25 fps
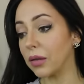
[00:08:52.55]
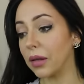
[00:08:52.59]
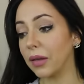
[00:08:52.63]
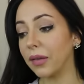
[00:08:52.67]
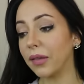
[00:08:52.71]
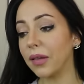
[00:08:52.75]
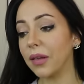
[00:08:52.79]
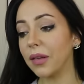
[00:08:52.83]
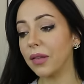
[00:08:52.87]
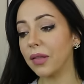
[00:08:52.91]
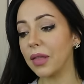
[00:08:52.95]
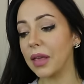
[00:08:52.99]

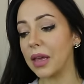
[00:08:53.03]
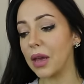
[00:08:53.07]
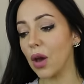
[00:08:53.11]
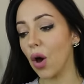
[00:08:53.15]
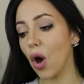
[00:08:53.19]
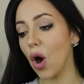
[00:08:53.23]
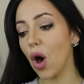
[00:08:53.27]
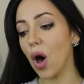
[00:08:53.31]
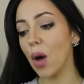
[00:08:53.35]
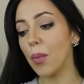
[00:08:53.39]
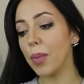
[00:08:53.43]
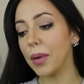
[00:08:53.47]
This is
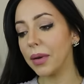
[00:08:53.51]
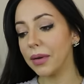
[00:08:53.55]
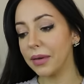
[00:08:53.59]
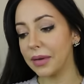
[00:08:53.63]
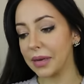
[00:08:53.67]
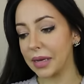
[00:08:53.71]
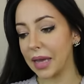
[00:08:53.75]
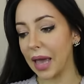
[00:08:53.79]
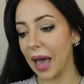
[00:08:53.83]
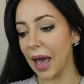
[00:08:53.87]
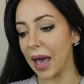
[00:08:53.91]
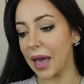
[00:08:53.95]
the Urban
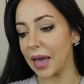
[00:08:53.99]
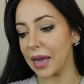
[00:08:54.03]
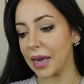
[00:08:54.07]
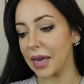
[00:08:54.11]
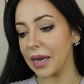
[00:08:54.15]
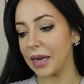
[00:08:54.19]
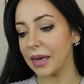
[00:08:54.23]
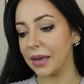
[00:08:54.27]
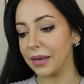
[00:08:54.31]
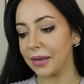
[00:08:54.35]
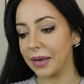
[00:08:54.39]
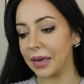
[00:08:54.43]
Decay